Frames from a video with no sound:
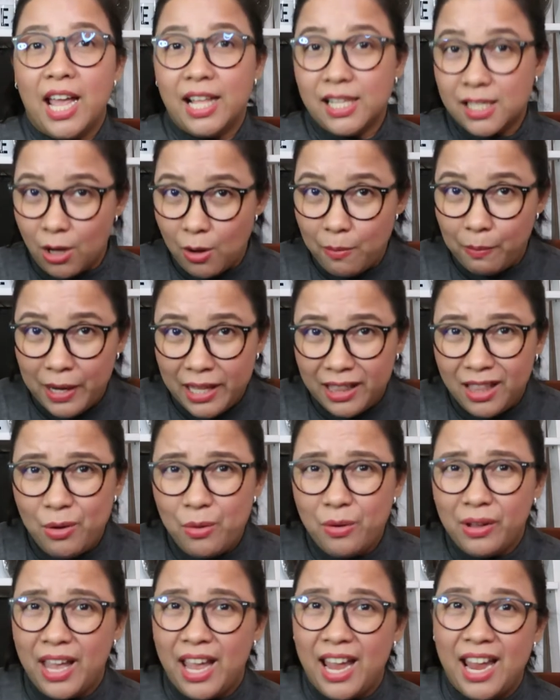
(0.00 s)
It's
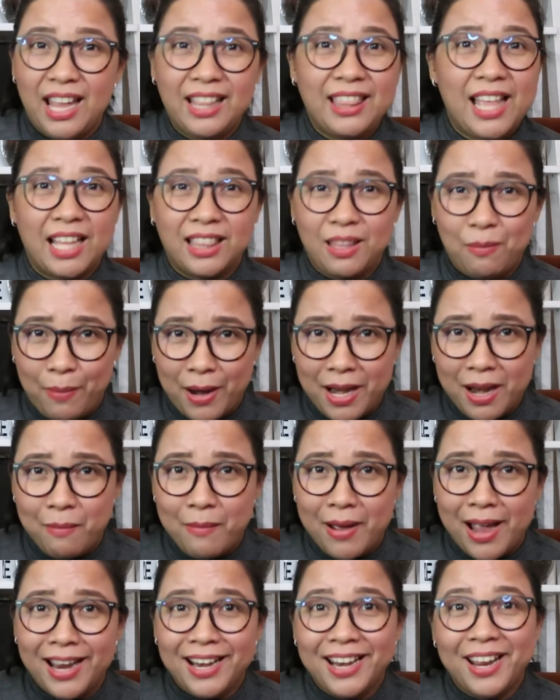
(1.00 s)
completely okay. Dati pa
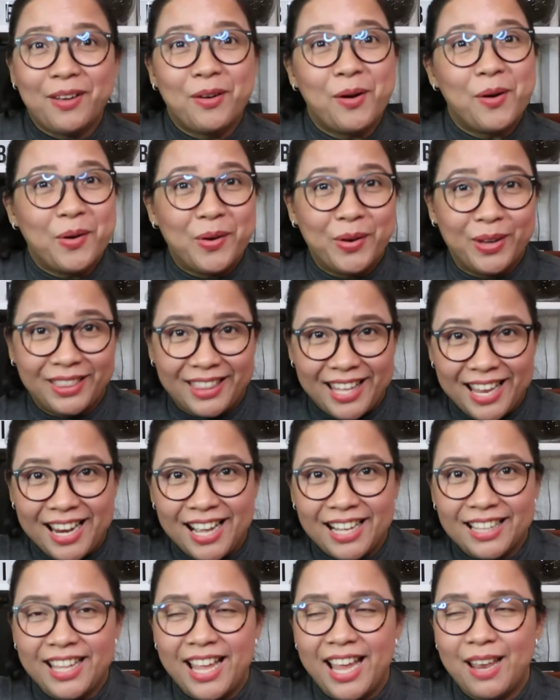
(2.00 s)
naman, kukunti
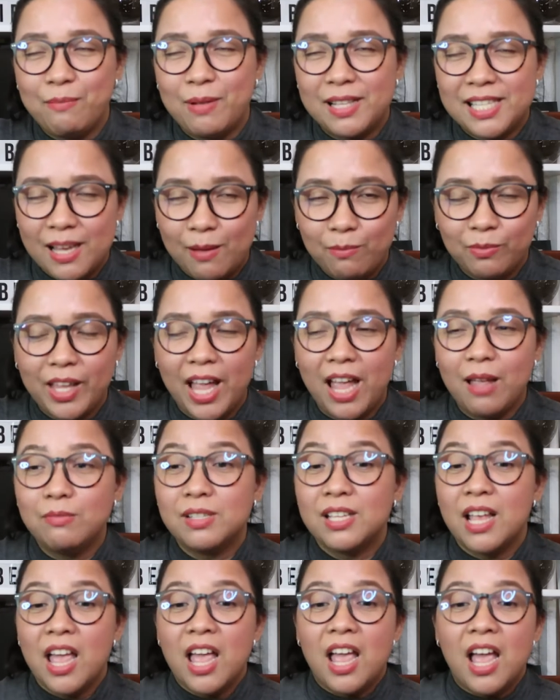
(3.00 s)
lang din. But
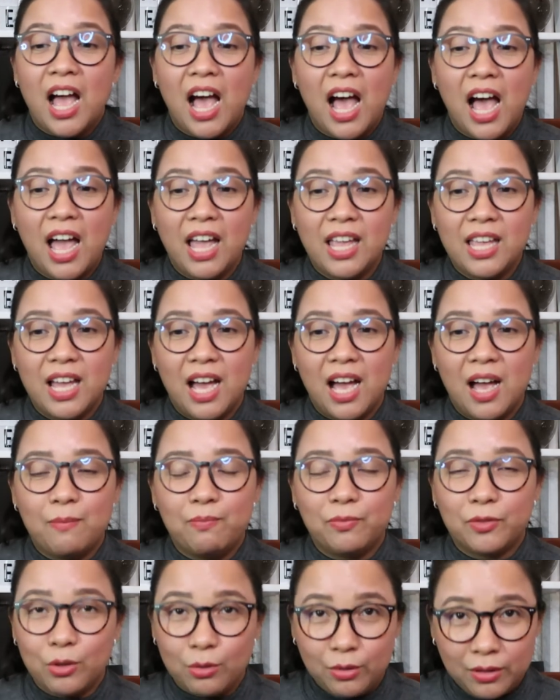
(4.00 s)
sometimes, I
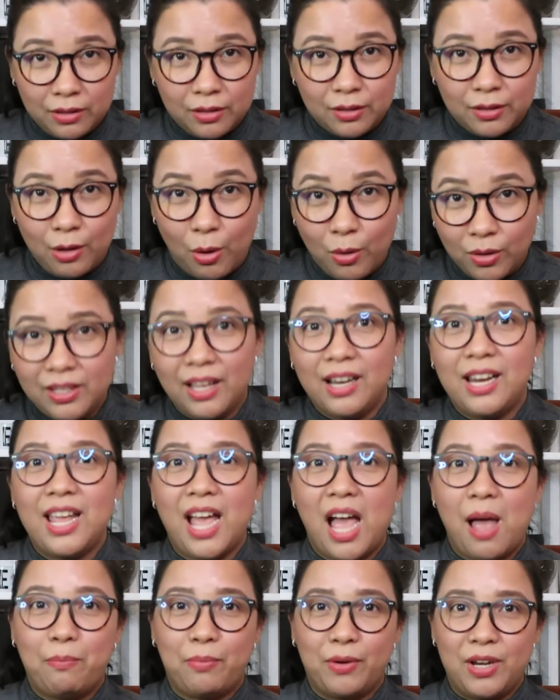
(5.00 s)
um, to
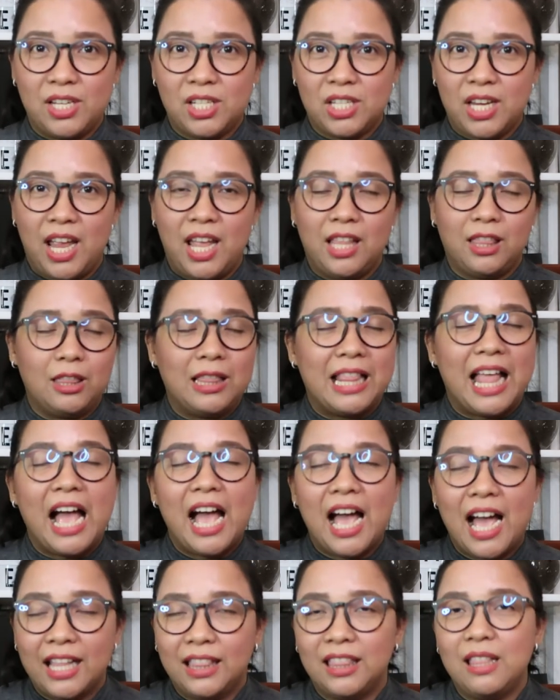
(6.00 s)
totally appreciate
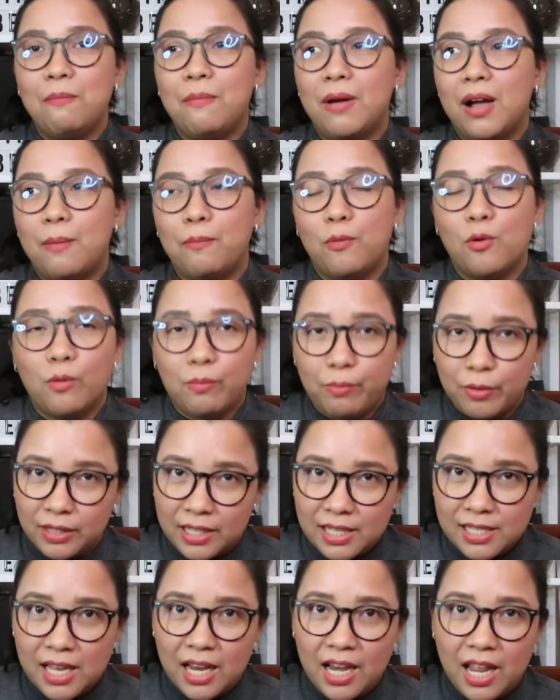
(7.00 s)
lahat ng mga
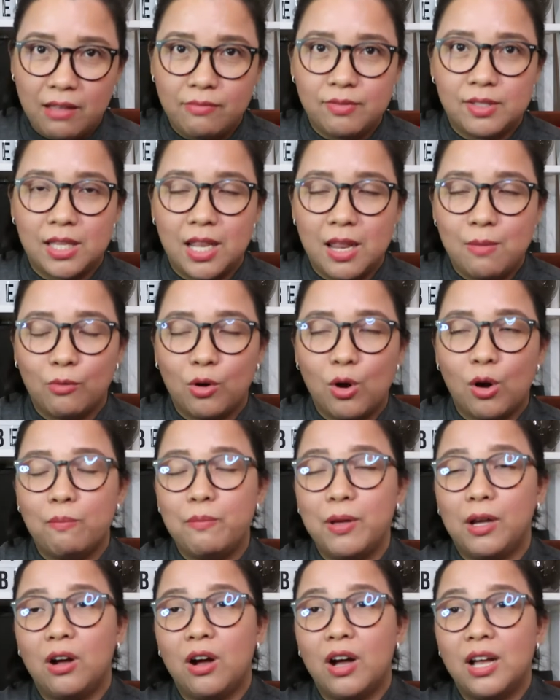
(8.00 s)
pupunta sa live stream ko
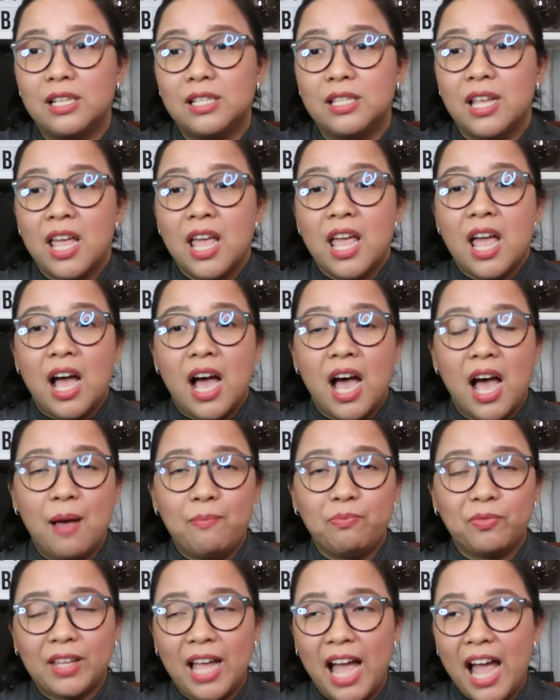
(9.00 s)
because
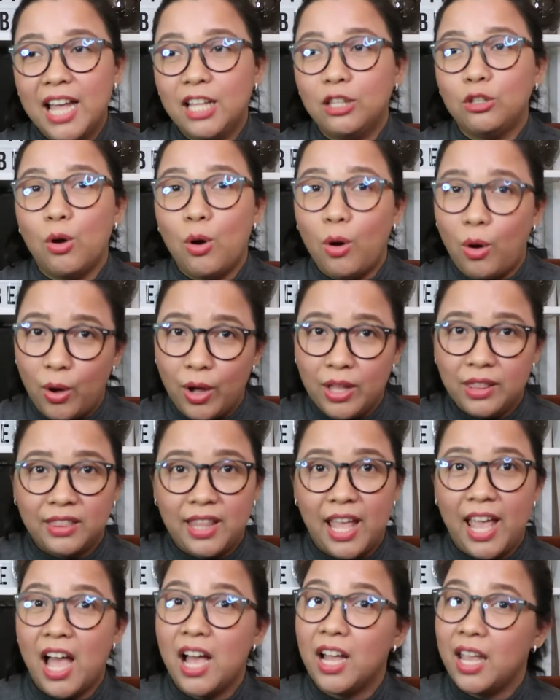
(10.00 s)
um, kahit
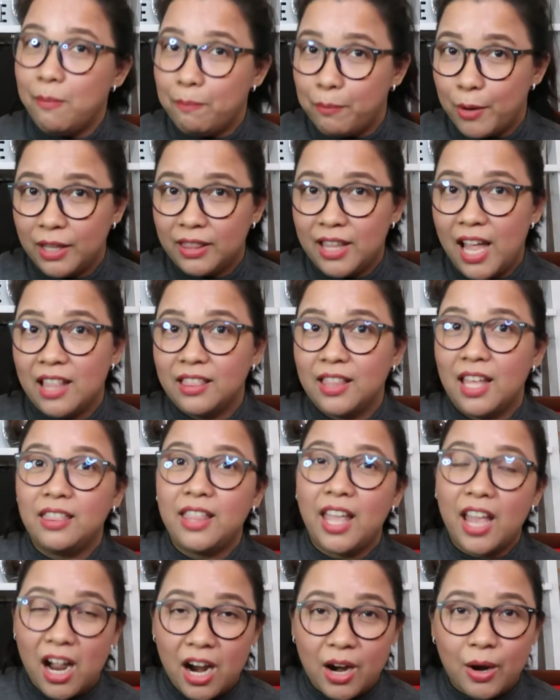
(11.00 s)
kukunti, ang
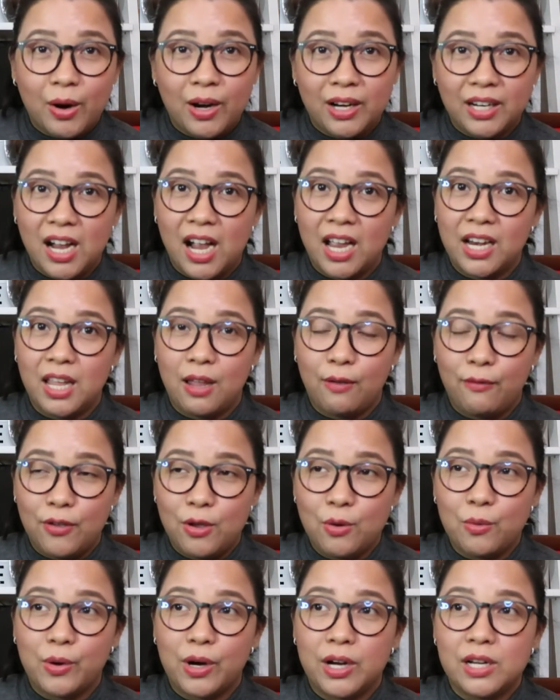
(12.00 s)
importante, they are organic
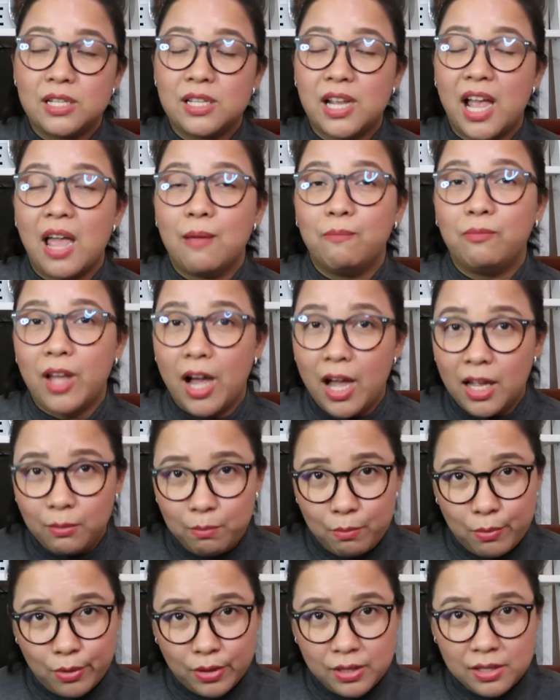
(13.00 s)
viewers. I'm
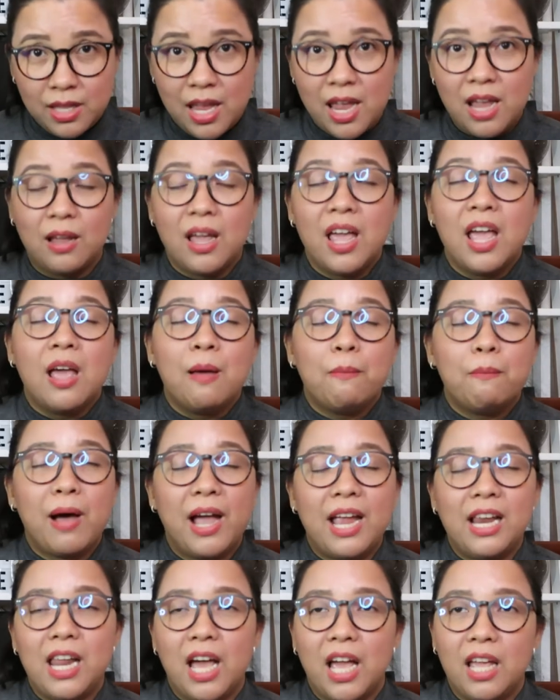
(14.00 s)
not boosting
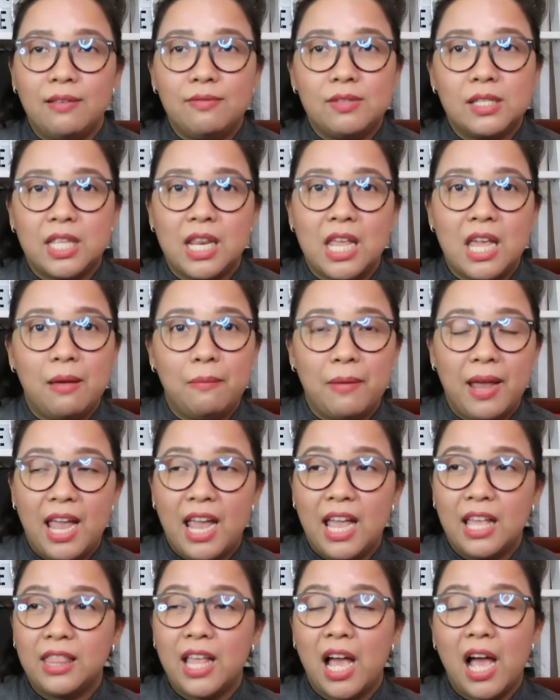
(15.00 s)
my live stream
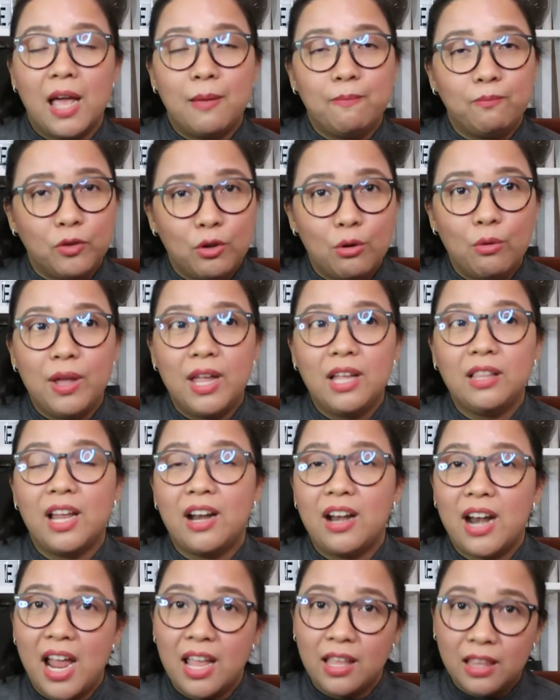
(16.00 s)
and I'm doing
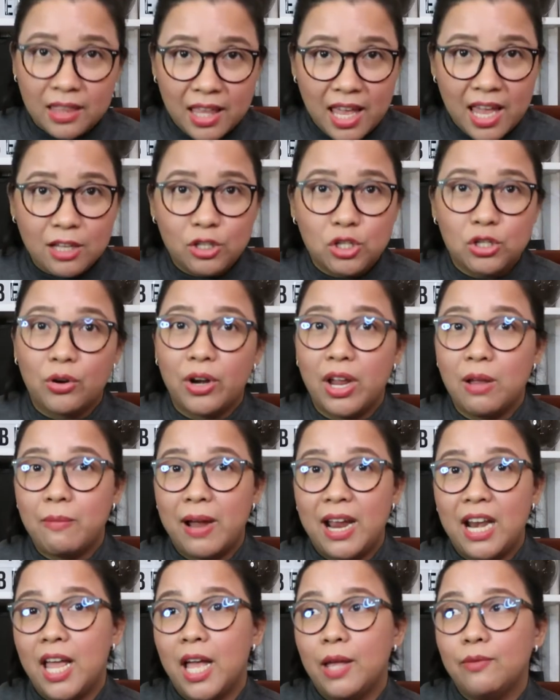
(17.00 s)
the right thing
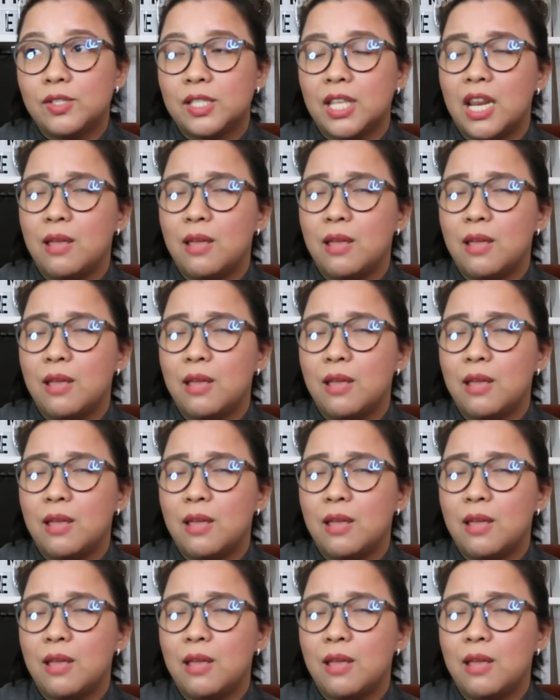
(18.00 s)
during my live